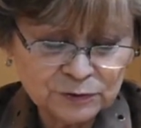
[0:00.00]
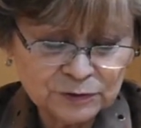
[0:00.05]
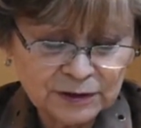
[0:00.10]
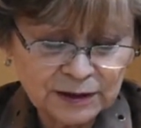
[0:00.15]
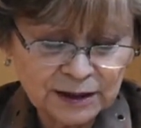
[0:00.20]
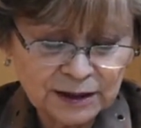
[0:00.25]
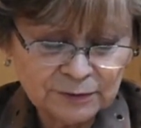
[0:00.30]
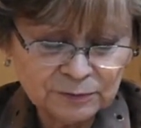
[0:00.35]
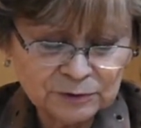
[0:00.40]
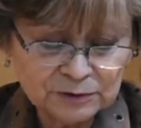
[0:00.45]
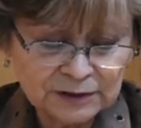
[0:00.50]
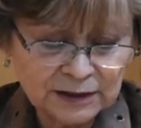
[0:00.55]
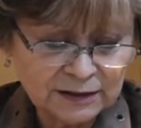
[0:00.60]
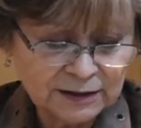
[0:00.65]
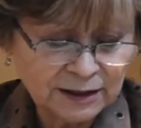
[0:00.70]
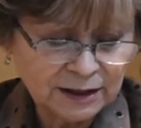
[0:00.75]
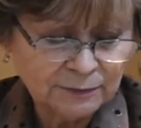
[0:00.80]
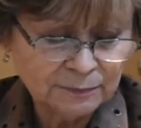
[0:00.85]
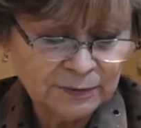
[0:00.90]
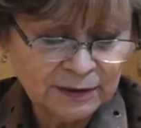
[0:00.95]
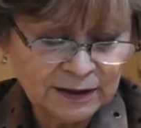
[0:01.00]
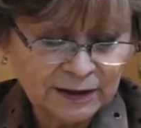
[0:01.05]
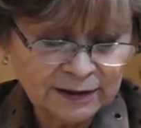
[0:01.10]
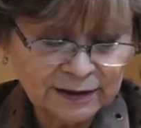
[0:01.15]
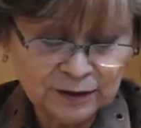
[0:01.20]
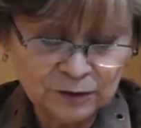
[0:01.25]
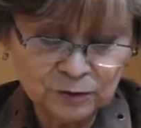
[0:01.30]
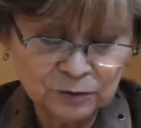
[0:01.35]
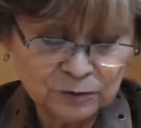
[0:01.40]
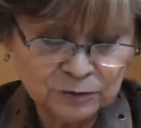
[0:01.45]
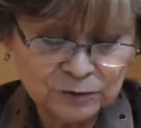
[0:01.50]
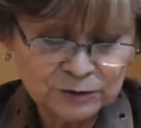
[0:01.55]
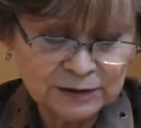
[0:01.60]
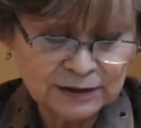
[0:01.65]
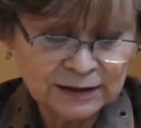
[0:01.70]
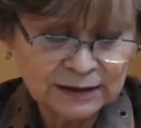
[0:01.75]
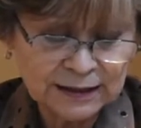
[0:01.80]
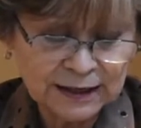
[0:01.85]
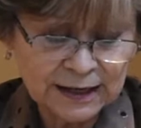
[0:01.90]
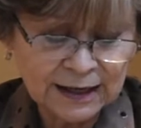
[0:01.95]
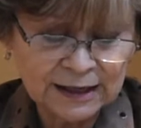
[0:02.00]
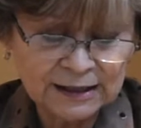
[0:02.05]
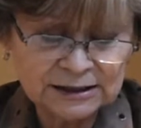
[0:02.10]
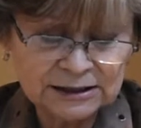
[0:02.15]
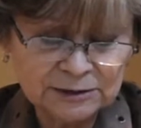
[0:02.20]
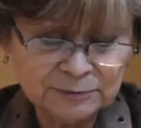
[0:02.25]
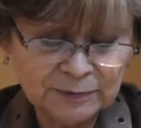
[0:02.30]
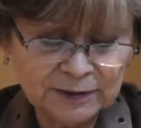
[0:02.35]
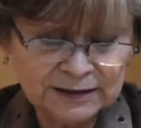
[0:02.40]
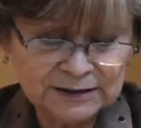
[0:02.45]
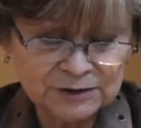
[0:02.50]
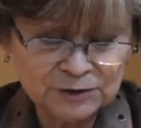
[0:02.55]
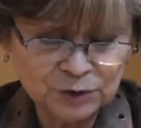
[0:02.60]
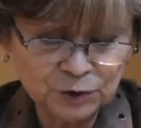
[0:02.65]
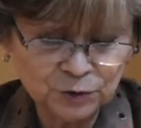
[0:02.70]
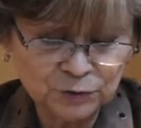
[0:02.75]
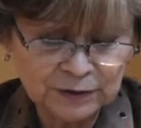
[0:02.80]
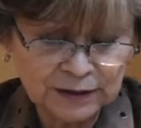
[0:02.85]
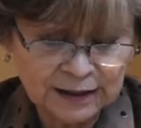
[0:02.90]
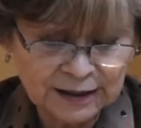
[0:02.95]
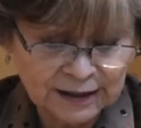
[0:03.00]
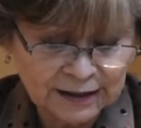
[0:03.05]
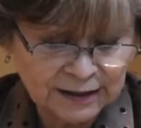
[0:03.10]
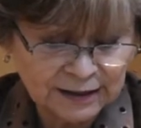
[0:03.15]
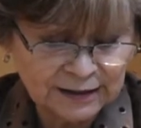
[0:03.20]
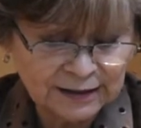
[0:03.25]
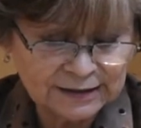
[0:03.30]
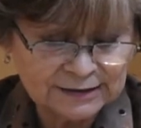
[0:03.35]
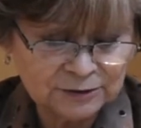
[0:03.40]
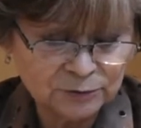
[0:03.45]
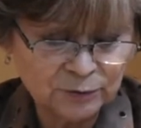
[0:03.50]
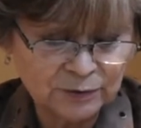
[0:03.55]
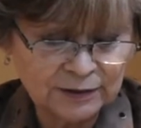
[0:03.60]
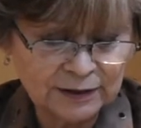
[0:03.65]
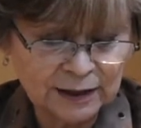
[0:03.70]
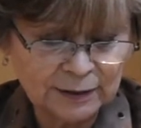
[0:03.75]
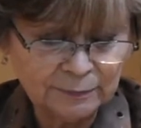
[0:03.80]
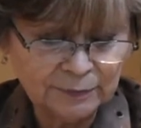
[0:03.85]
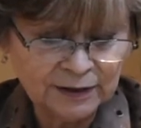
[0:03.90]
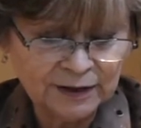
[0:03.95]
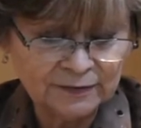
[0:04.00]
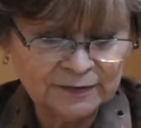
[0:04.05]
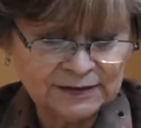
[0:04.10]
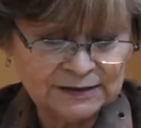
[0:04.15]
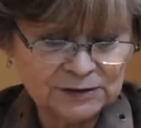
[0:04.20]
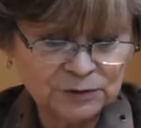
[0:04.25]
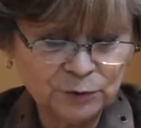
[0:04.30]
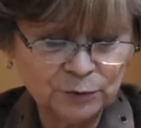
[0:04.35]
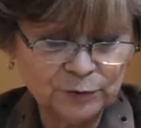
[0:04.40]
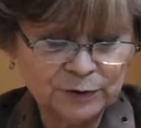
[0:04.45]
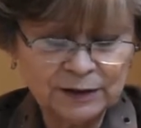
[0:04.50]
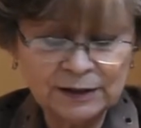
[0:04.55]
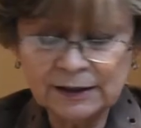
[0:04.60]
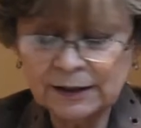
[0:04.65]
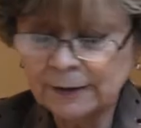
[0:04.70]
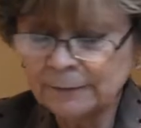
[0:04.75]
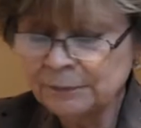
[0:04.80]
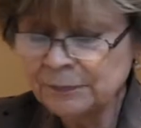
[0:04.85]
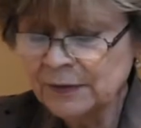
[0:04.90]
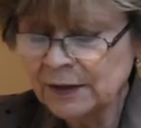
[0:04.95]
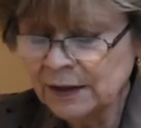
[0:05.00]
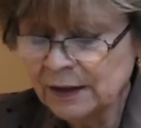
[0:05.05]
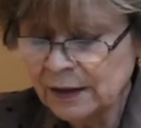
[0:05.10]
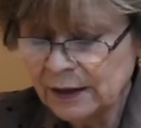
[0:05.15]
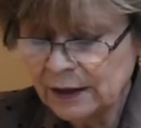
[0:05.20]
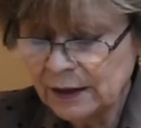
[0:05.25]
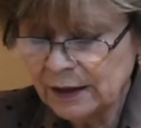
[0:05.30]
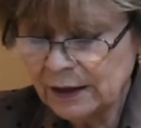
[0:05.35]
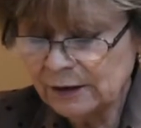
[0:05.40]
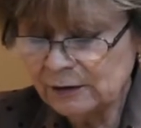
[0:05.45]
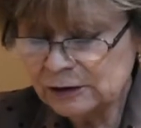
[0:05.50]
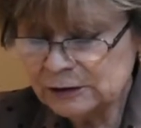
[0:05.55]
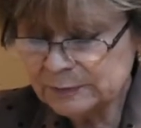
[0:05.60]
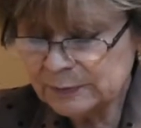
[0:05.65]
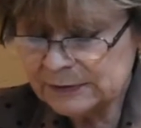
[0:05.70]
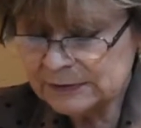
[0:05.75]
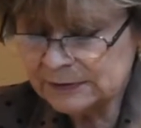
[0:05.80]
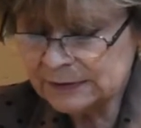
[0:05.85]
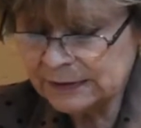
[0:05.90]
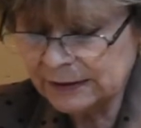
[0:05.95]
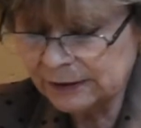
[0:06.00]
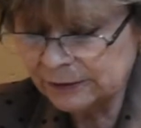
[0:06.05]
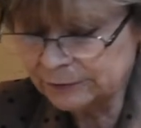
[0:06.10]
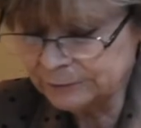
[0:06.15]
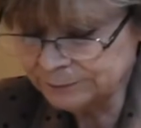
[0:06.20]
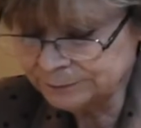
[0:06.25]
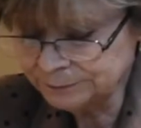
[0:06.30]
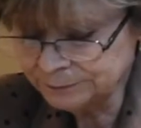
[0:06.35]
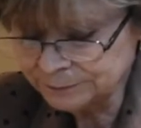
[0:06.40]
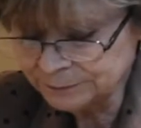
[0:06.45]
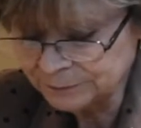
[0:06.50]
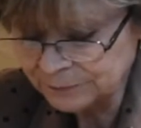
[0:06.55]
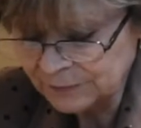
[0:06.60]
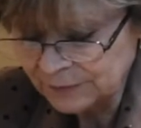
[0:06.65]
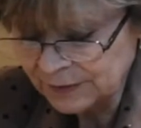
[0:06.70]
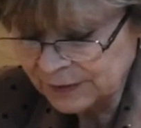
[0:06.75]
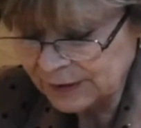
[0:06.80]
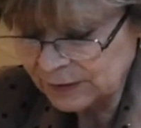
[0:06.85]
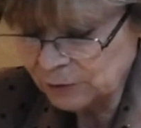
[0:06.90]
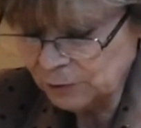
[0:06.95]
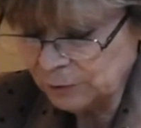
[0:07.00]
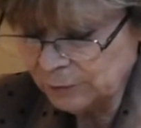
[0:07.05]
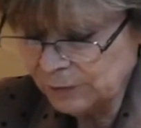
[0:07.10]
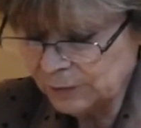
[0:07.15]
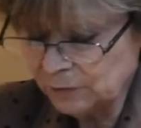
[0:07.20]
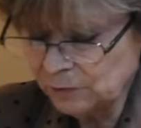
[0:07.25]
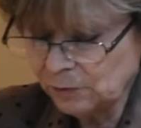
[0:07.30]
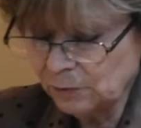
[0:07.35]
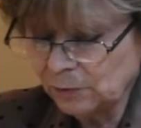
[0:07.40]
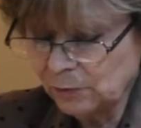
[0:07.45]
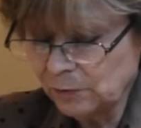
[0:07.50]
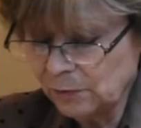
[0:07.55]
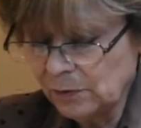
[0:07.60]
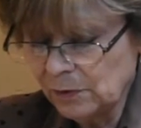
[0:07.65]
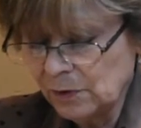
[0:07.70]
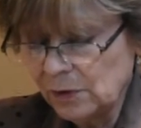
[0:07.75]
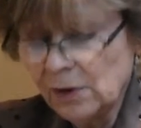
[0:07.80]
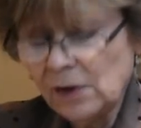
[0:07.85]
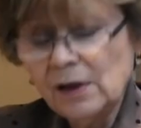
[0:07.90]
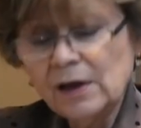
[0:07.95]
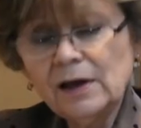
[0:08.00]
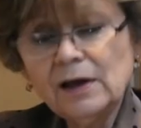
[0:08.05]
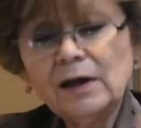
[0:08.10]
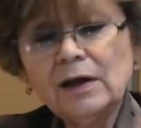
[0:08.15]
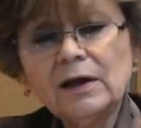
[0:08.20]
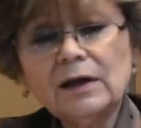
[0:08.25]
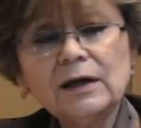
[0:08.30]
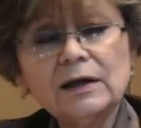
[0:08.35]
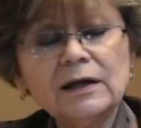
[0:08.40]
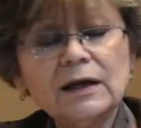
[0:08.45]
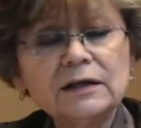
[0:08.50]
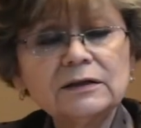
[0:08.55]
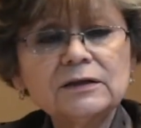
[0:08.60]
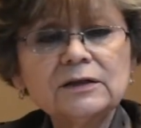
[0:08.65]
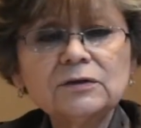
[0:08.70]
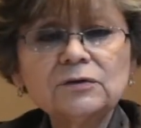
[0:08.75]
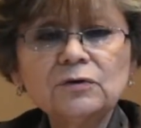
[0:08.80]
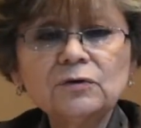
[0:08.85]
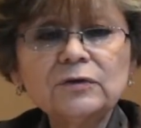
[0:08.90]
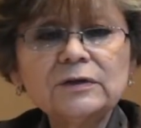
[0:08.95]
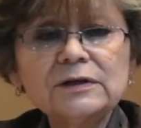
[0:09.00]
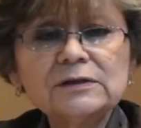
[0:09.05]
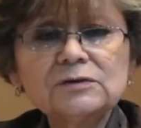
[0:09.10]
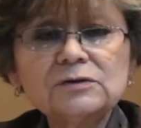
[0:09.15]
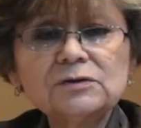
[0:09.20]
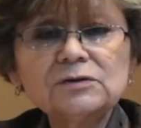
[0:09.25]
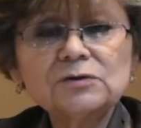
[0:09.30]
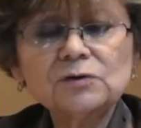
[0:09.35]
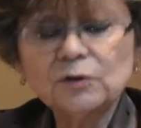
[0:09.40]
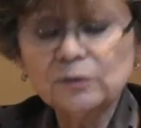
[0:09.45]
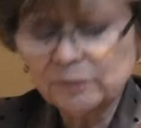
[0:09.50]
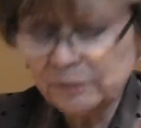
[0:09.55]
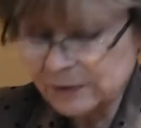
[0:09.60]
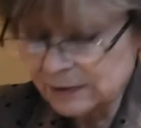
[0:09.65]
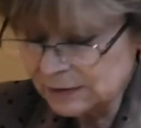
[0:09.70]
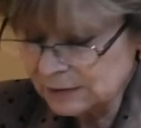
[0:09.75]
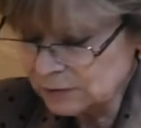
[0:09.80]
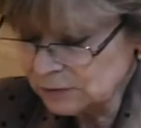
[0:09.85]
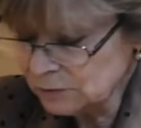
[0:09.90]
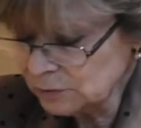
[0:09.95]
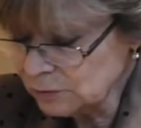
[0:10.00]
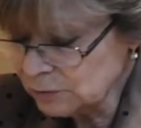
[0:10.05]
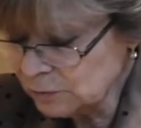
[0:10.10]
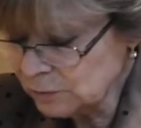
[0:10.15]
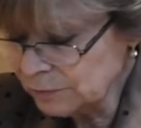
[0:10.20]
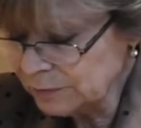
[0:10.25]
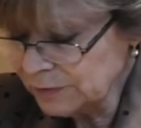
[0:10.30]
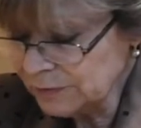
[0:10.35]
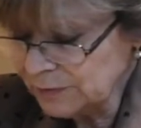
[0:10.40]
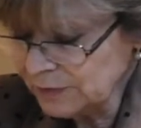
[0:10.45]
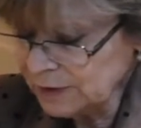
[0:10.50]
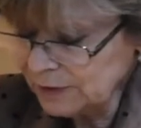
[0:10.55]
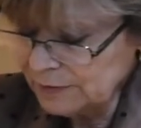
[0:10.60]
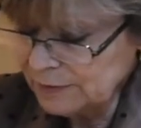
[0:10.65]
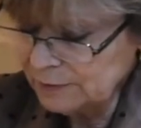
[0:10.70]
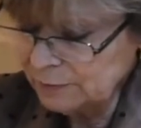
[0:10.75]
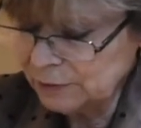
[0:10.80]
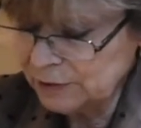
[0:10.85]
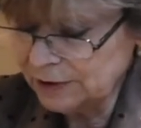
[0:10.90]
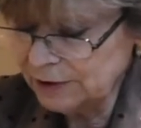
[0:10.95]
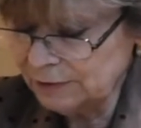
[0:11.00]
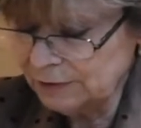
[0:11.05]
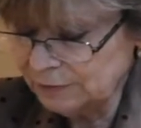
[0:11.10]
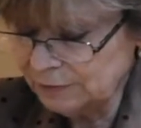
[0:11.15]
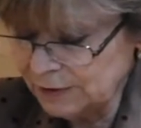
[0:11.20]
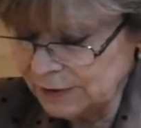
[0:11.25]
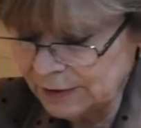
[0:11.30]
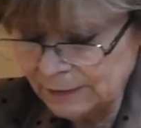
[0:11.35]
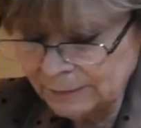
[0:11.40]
Has not David rather sent his servants to you to search the city, to spy it out, to overthrow it? So they thought that the attitude of those men didn't come in good faith.